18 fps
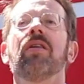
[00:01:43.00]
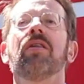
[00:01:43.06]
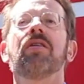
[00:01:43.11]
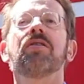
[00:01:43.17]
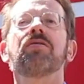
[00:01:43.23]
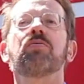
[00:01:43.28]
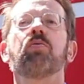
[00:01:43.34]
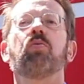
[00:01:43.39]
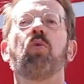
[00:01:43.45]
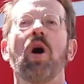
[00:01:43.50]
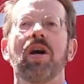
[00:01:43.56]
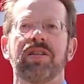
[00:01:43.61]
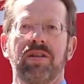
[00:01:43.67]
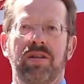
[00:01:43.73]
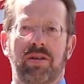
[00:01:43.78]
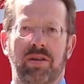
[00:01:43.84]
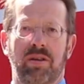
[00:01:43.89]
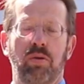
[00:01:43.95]
This
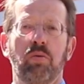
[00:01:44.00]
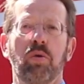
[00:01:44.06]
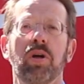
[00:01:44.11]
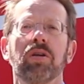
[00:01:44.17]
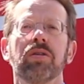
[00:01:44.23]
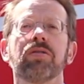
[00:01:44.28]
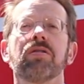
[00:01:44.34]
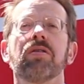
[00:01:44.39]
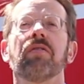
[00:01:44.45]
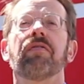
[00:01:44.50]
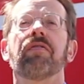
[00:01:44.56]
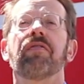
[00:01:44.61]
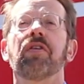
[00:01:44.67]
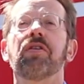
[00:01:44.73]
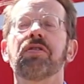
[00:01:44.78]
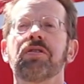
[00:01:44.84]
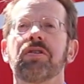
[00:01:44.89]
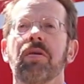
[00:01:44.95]
wasn't the world's
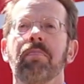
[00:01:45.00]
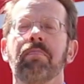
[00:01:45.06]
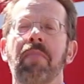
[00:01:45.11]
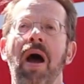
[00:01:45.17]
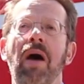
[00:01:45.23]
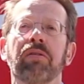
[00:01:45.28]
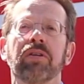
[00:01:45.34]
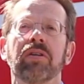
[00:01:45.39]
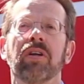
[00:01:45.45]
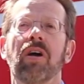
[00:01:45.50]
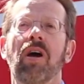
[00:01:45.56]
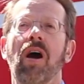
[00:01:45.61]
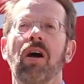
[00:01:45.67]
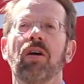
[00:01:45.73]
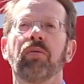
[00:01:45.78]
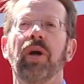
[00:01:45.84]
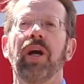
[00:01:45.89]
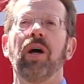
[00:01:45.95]
first mountain
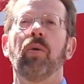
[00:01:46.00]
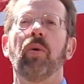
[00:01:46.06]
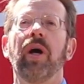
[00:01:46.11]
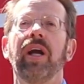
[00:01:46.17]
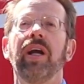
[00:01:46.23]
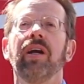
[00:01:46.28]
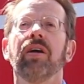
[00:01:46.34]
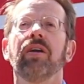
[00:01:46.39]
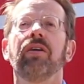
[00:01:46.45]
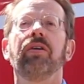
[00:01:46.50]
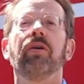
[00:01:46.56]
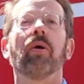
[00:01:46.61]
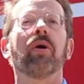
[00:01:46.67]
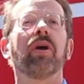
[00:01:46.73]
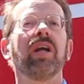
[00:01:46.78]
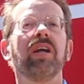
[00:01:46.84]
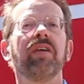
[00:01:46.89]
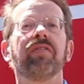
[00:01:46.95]
cog railway,
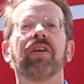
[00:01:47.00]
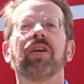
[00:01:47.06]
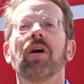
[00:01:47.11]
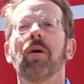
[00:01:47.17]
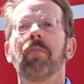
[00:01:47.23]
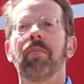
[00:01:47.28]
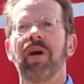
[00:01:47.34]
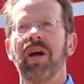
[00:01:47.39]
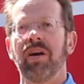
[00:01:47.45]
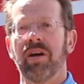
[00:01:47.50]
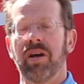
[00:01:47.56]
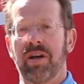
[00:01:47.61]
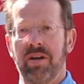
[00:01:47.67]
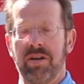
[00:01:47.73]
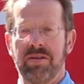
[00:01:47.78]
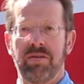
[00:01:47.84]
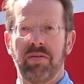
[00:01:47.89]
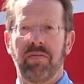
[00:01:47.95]
nor even
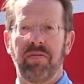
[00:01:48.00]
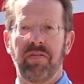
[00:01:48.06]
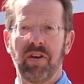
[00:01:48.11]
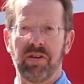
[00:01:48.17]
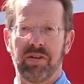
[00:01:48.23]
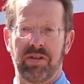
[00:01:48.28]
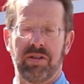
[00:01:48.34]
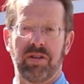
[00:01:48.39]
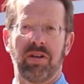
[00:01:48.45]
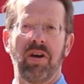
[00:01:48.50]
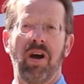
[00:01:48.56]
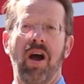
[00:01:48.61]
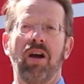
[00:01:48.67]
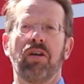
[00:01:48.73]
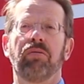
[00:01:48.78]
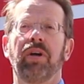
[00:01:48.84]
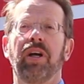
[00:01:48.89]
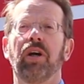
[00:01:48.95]
America's first
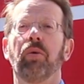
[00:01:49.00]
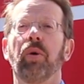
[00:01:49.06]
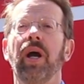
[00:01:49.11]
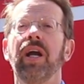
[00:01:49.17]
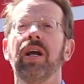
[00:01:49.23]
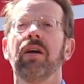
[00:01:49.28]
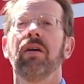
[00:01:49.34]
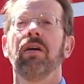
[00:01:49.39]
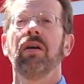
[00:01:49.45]
cog railway.